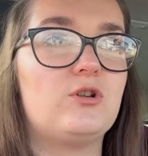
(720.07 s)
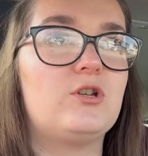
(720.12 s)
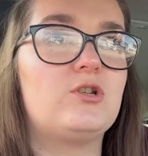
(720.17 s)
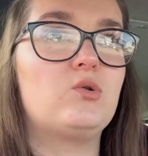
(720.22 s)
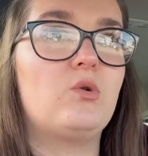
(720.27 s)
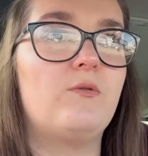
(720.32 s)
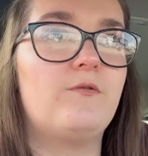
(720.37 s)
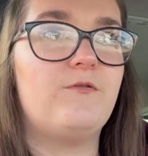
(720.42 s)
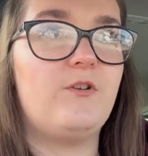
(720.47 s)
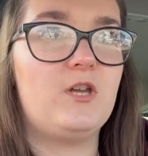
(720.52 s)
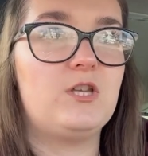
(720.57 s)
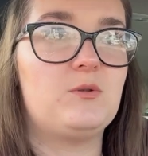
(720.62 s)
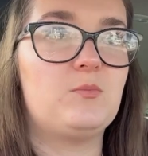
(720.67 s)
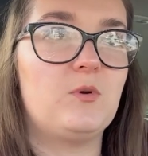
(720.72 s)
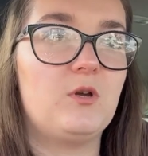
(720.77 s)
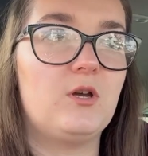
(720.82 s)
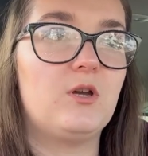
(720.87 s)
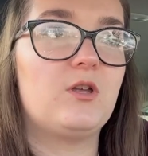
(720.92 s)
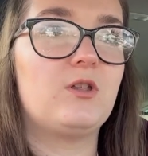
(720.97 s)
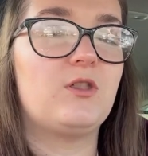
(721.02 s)
saw on
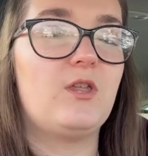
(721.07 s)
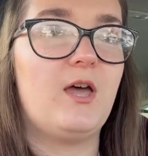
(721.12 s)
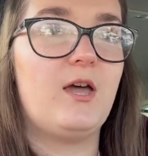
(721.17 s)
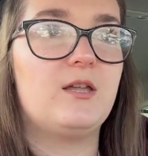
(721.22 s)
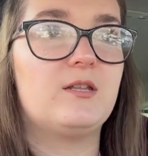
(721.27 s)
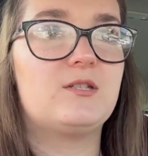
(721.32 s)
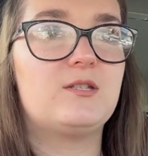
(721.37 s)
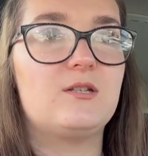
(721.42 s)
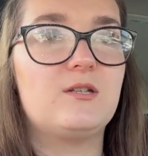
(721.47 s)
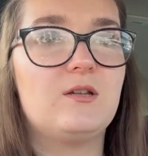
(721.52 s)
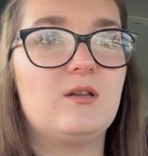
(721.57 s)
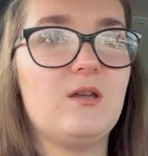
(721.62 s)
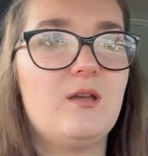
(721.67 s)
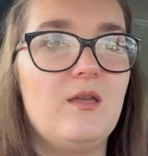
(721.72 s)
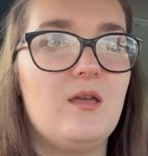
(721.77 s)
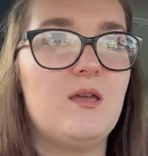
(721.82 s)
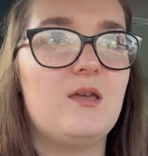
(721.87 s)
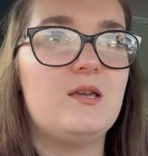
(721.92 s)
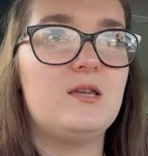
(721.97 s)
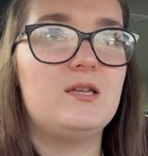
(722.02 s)
Facebook that
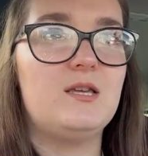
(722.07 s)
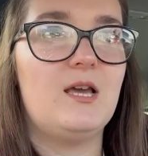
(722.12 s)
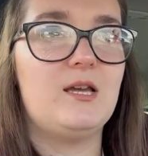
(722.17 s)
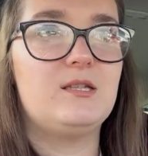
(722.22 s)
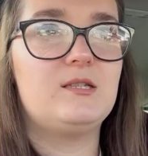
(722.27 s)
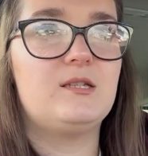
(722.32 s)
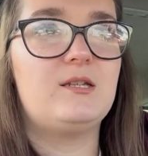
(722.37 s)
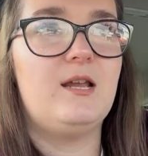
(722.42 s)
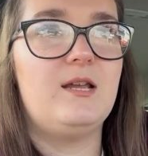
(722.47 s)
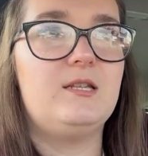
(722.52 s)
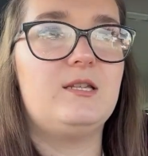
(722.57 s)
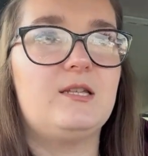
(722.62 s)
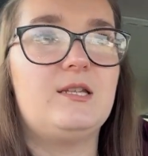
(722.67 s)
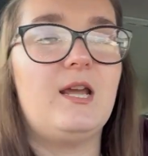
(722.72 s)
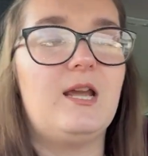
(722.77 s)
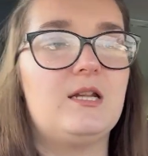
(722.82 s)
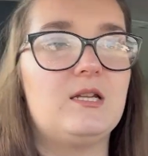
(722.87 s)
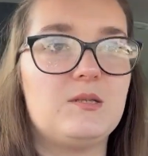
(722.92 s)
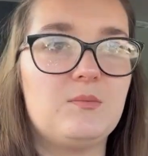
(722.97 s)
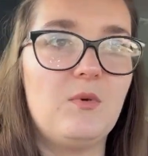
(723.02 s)
yesterday, today
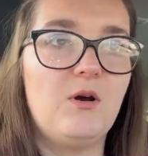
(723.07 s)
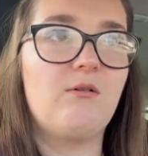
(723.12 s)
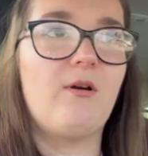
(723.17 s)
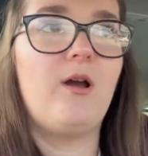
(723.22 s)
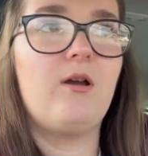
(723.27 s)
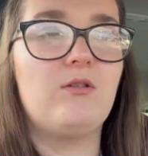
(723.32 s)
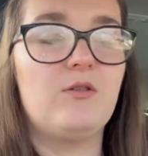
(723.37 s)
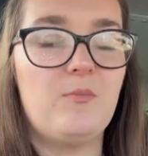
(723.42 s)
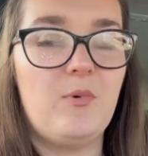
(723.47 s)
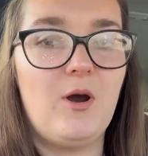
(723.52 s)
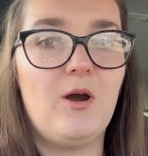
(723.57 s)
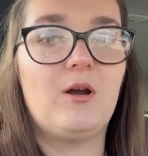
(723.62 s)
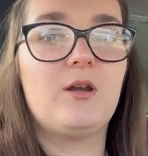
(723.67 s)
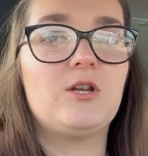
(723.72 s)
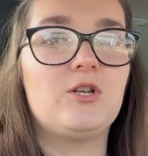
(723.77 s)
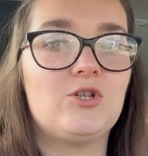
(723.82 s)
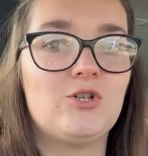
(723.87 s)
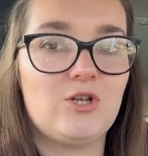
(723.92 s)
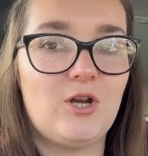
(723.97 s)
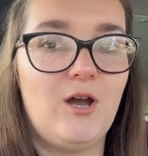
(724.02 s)
and tomorrow the park is
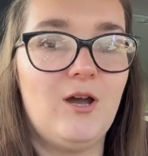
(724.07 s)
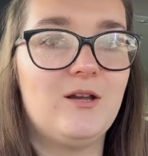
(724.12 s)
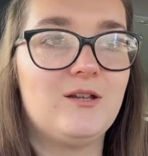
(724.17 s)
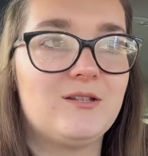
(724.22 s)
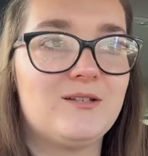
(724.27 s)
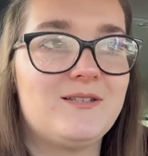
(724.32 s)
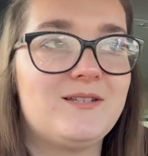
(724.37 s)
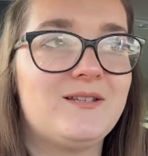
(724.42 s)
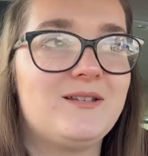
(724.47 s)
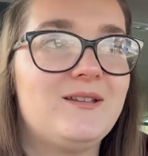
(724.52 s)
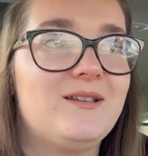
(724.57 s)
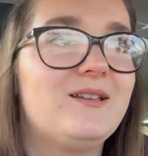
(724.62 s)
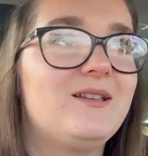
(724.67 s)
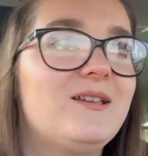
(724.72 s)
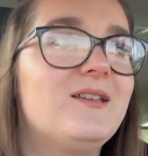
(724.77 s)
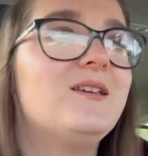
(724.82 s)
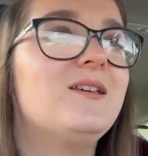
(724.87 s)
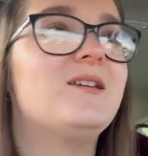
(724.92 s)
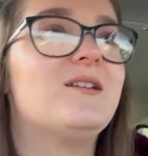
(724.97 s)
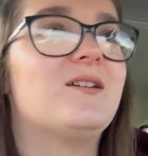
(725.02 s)
shut
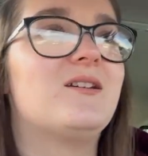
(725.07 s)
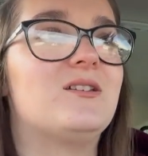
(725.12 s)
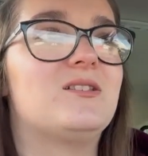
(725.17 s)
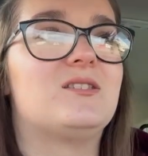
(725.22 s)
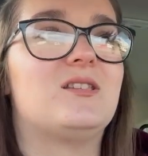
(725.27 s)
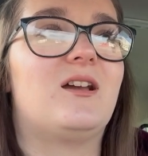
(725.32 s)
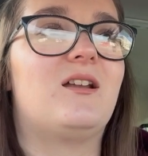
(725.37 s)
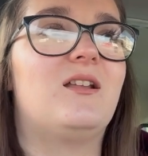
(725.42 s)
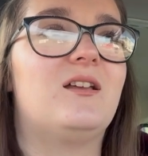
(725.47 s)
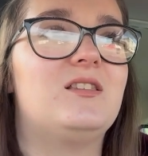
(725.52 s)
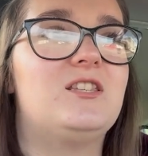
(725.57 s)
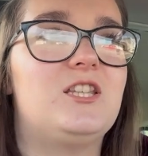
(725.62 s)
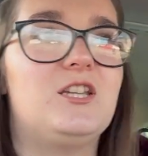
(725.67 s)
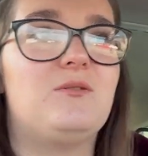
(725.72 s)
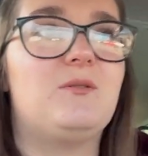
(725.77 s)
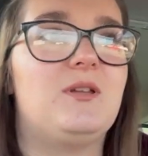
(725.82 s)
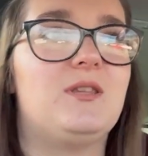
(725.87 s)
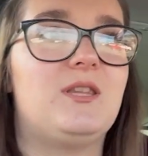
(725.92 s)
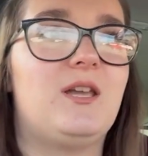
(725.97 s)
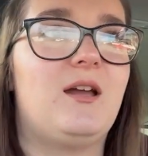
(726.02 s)
because they're like
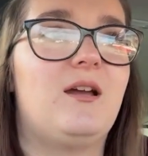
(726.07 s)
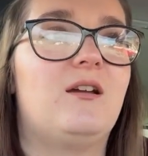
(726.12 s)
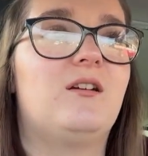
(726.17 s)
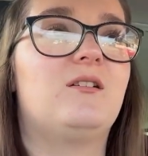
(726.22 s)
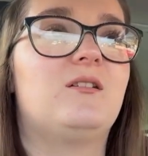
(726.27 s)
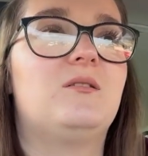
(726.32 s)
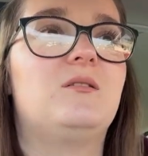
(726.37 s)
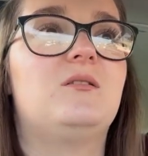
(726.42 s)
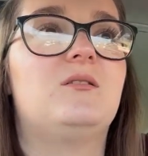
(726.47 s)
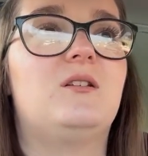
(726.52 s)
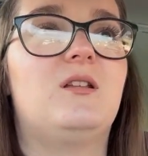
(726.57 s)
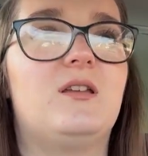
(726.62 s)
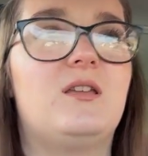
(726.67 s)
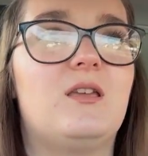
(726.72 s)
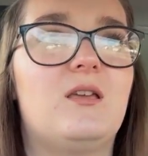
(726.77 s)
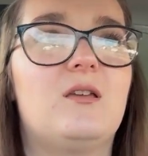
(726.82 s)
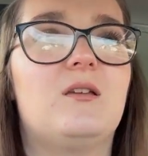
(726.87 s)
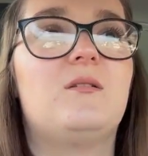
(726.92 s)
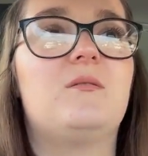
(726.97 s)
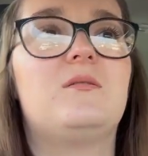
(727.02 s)
doing their, like,
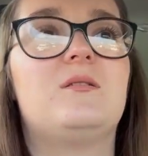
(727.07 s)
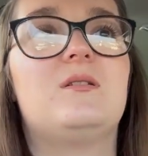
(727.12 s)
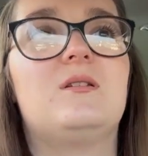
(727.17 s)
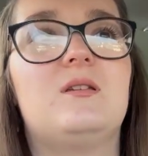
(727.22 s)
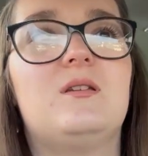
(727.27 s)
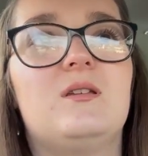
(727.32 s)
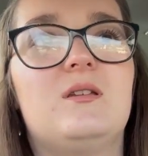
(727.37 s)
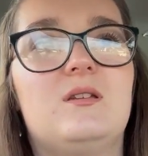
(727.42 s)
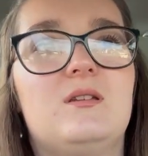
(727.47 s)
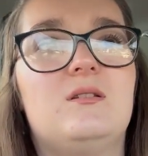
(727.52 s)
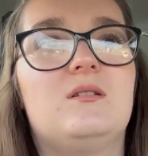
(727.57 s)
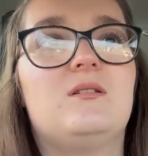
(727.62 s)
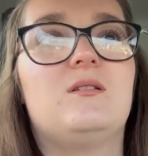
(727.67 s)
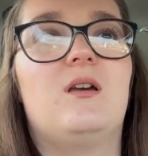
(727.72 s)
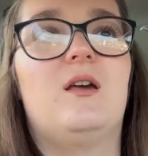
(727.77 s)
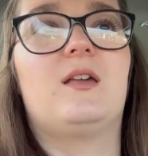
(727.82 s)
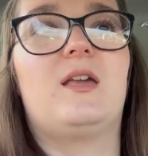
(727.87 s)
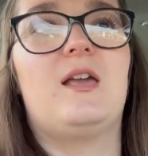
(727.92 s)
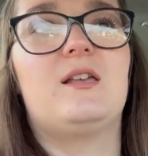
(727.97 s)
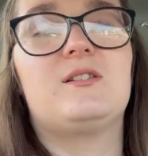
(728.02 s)

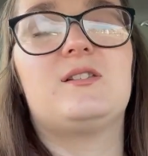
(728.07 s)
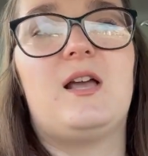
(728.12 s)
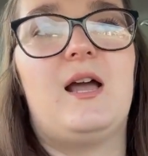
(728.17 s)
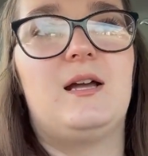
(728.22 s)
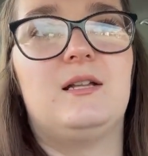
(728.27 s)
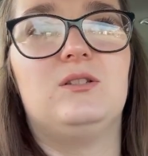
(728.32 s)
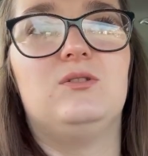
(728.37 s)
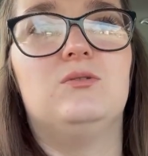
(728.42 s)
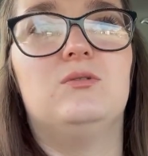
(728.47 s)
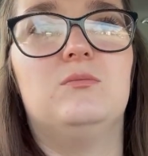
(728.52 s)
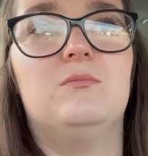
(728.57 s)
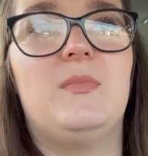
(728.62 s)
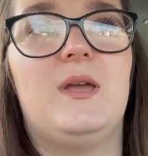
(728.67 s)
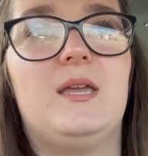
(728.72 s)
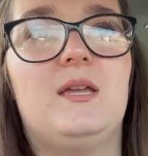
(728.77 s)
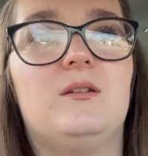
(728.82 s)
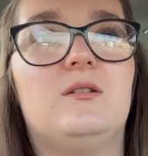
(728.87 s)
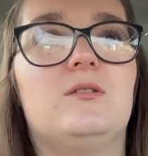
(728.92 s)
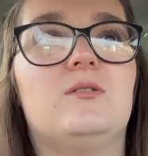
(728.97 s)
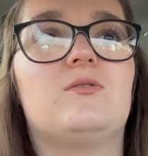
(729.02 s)
I guess annual
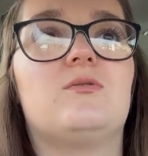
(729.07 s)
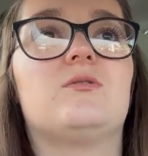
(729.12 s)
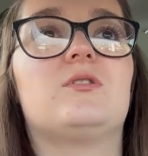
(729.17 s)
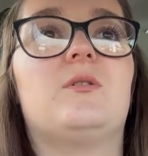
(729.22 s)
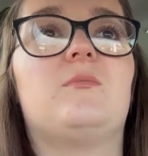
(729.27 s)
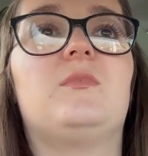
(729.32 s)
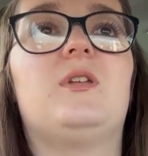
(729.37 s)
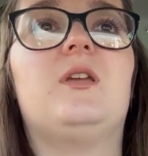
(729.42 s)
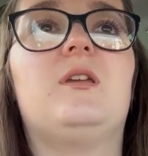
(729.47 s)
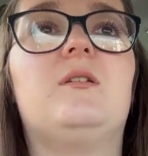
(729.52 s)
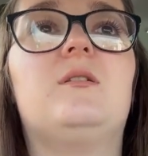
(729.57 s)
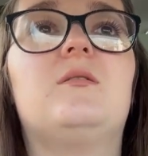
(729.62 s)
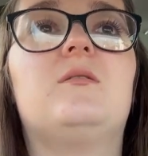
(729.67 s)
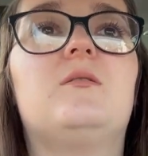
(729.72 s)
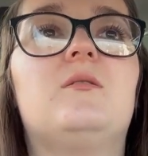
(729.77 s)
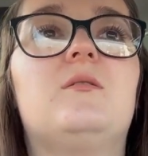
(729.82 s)
maintenance or something.